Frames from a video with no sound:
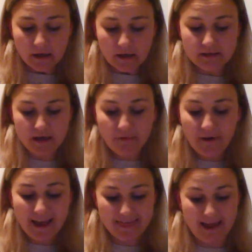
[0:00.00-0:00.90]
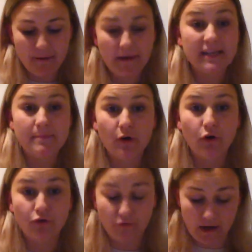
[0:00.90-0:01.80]
Stuff like that makes me
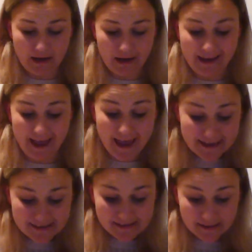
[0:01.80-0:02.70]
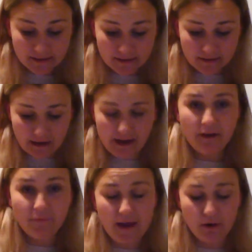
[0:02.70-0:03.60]
ordinary, I guess. And I
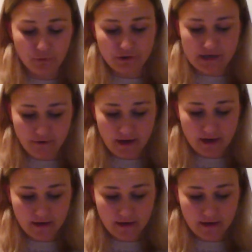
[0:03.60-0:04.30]
feel ordinary,